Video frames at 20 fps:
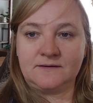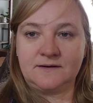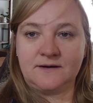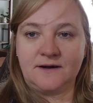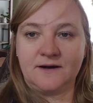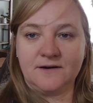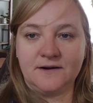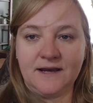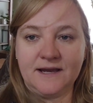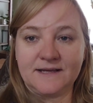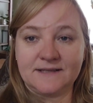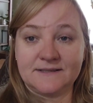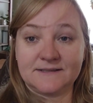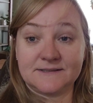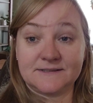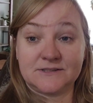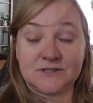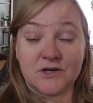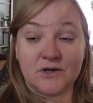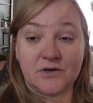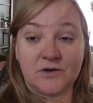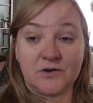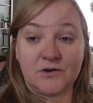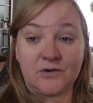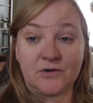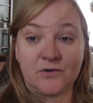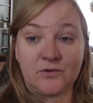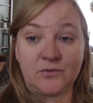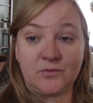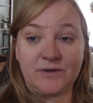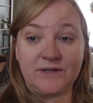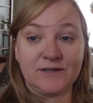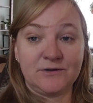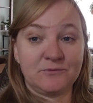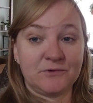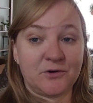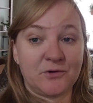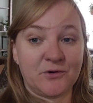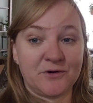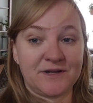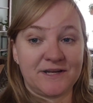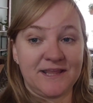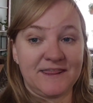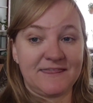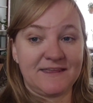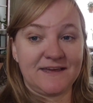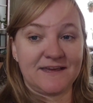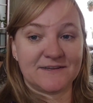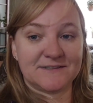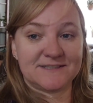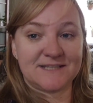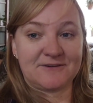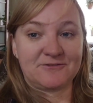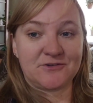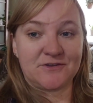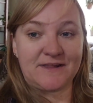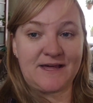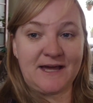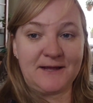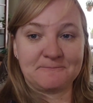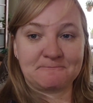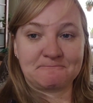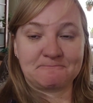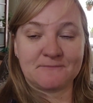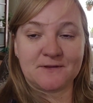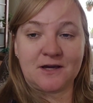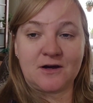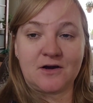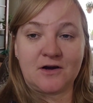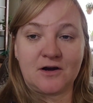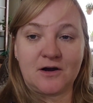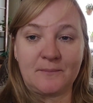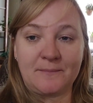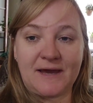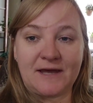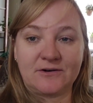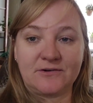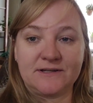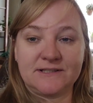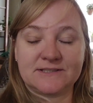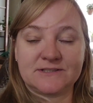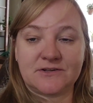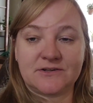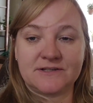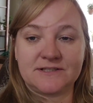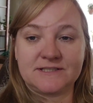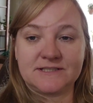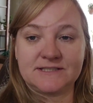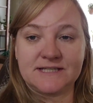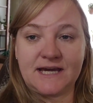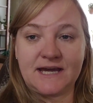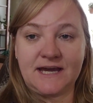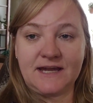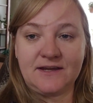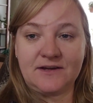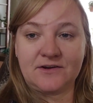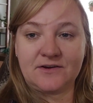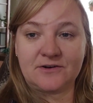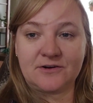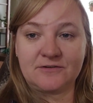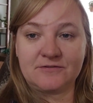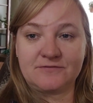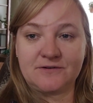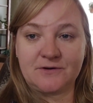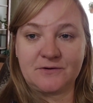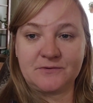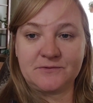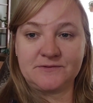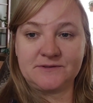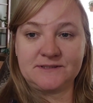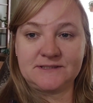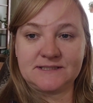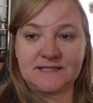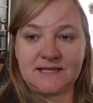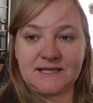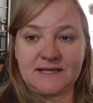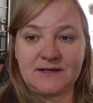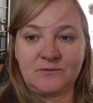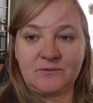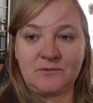All right, so we didn't record anything else after that. Our batteries started to die on our phones, and